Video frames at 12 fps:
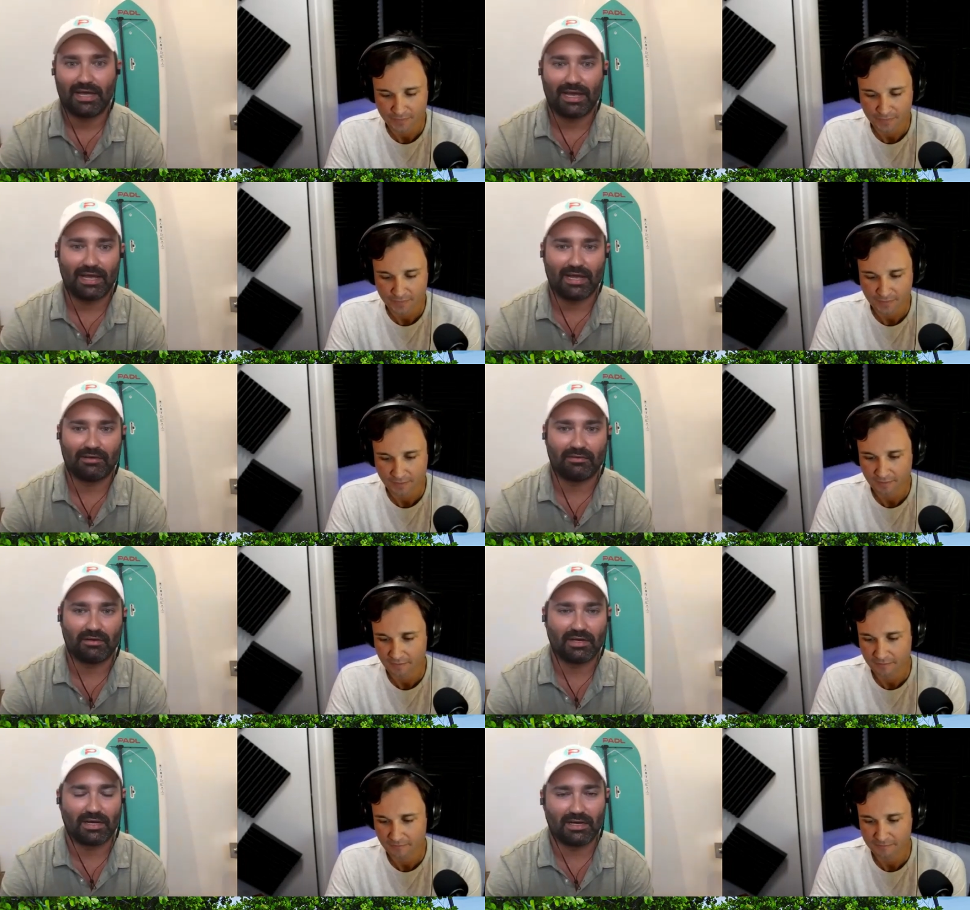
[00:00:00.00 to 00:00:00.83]

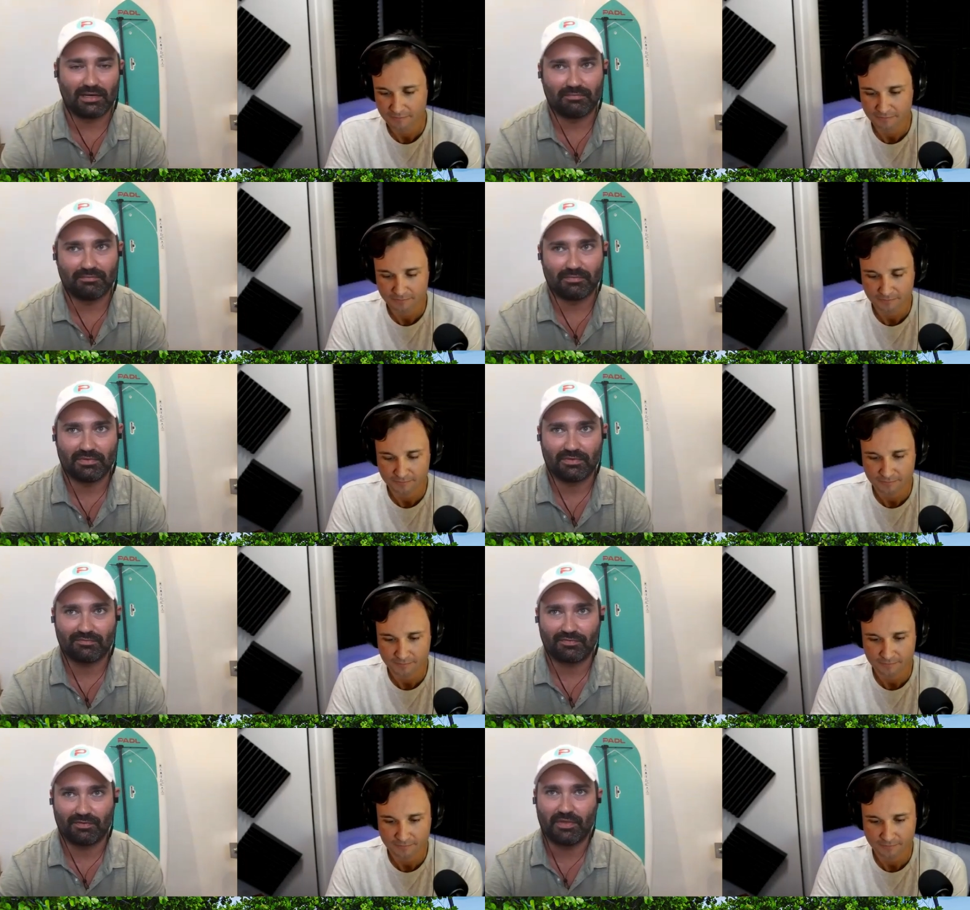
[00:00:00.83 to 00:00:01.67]
Speaker 1: And um,
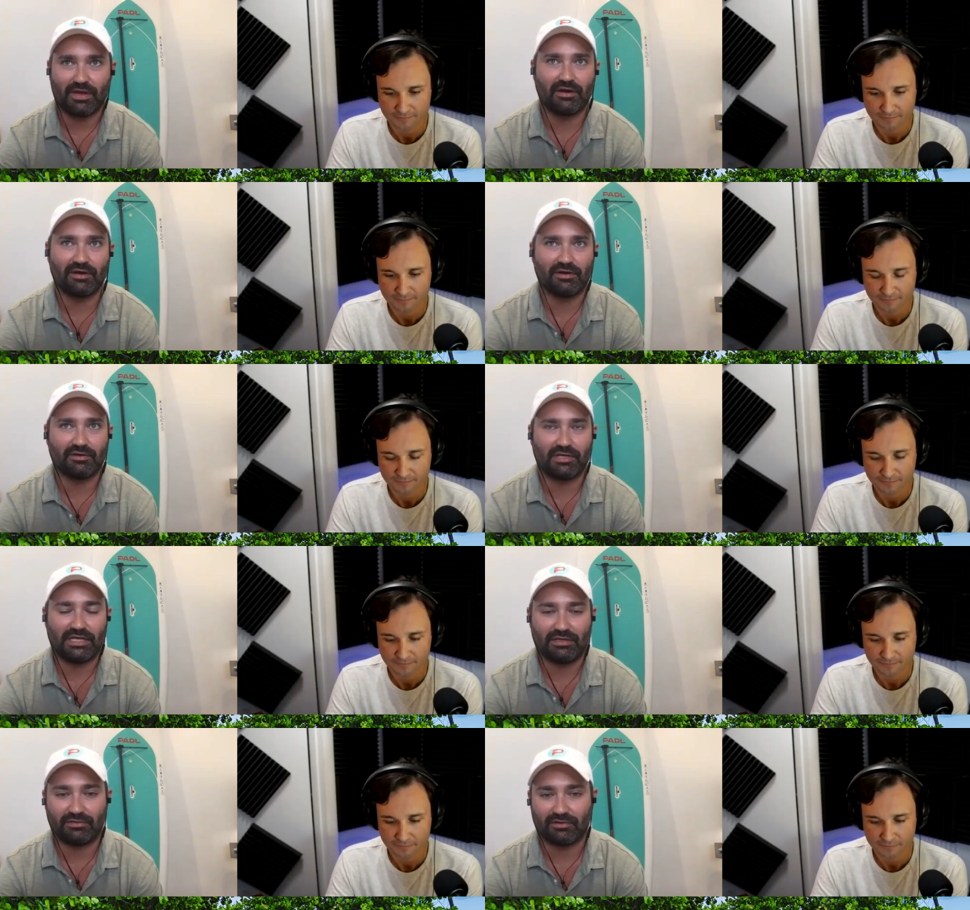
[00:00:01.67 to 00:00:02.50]
from there,
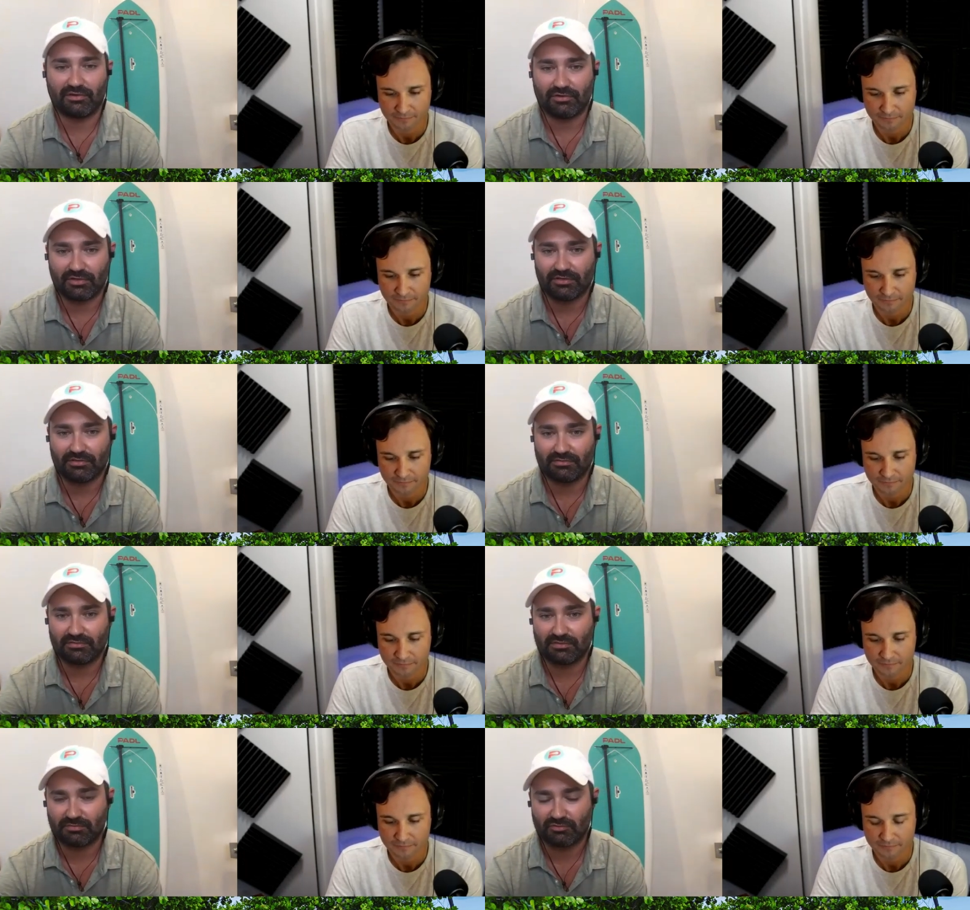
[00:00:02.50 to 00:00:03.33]
either you
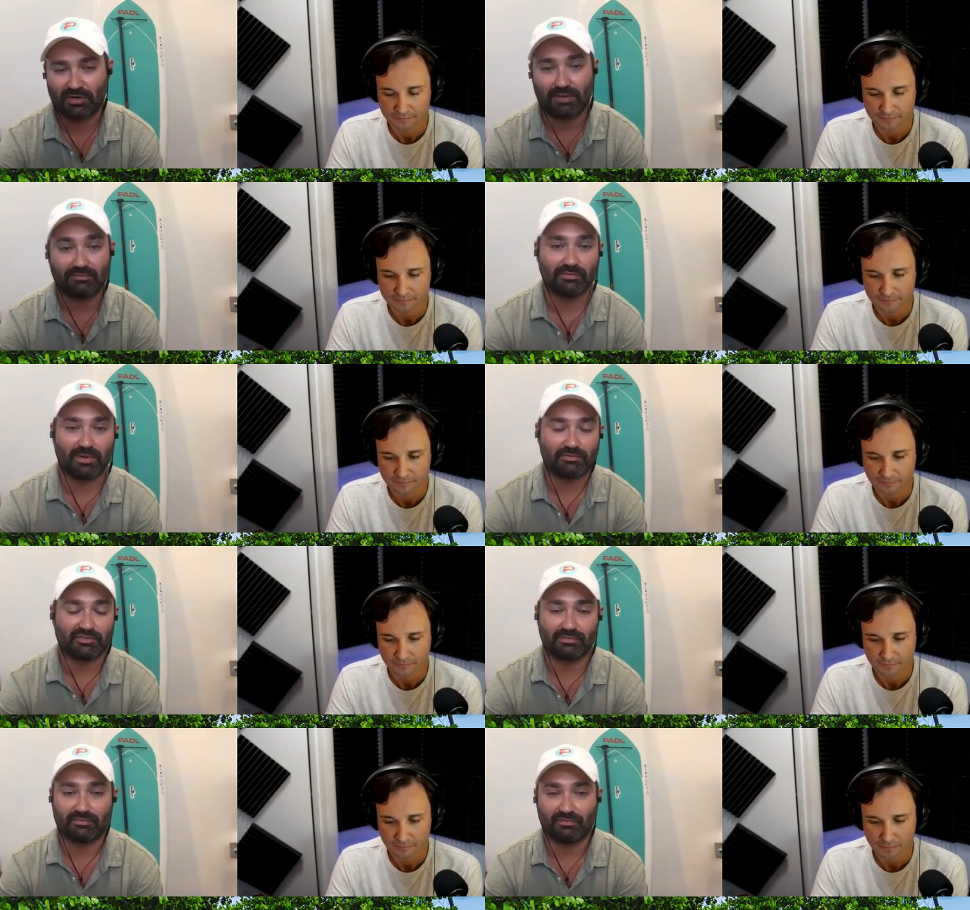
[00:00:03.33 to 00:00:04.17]
can subscribe to a
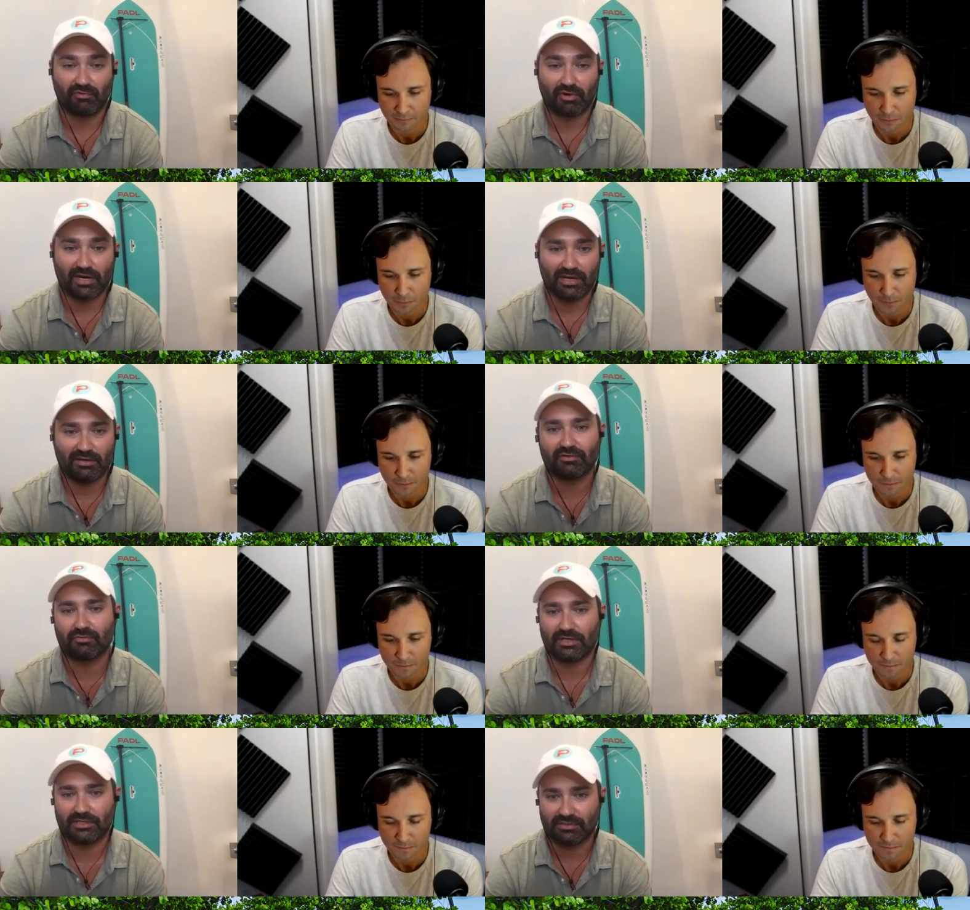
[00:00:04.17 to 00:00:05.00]
membership beforehand
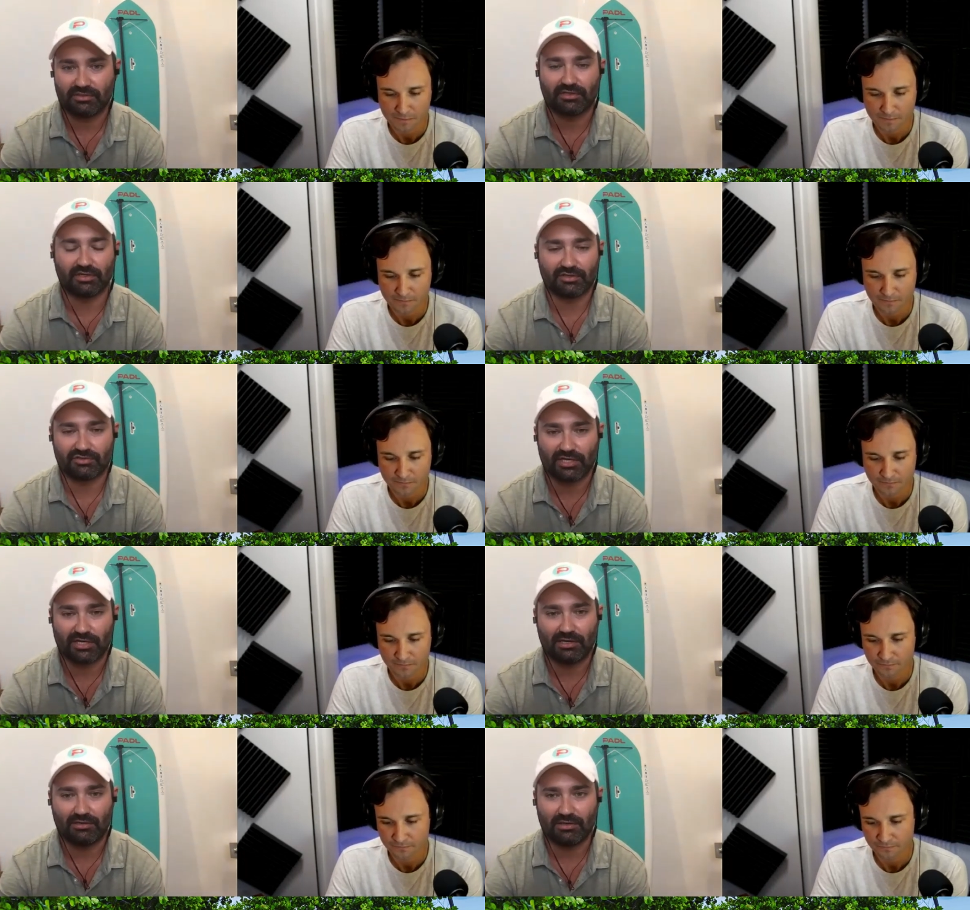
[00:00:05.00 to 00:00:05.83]
or wait till you're going to
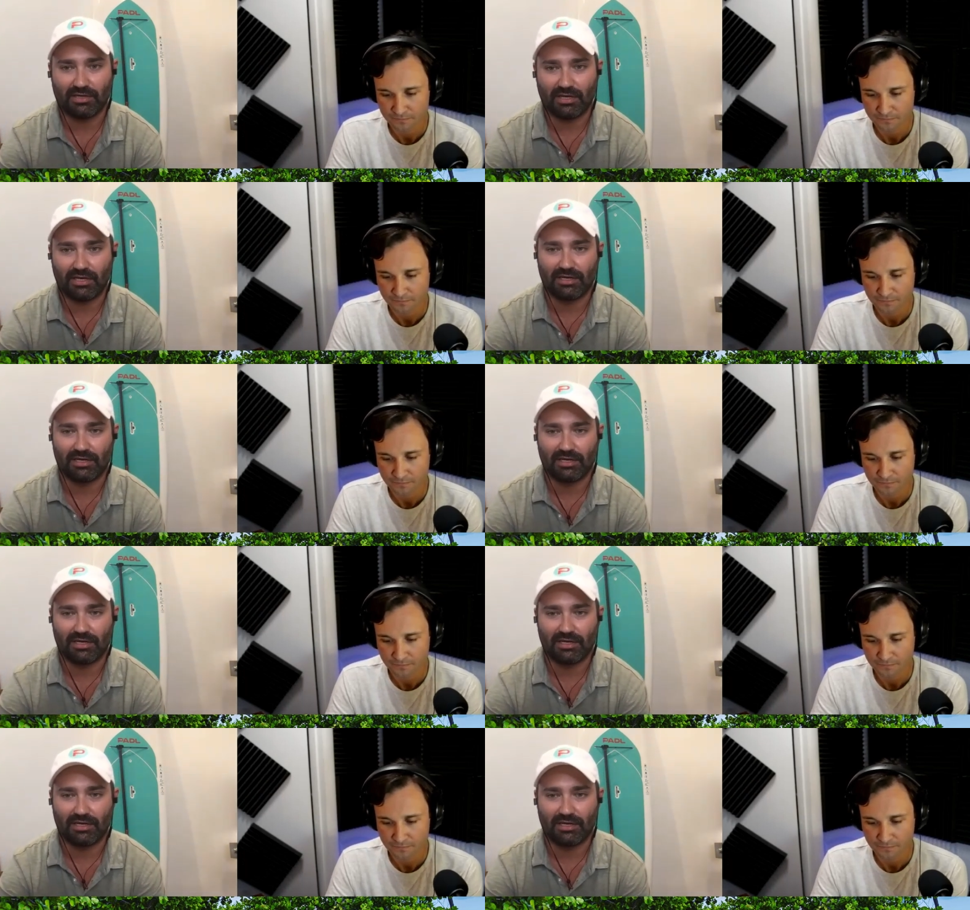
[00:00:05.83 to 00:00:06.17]
check out.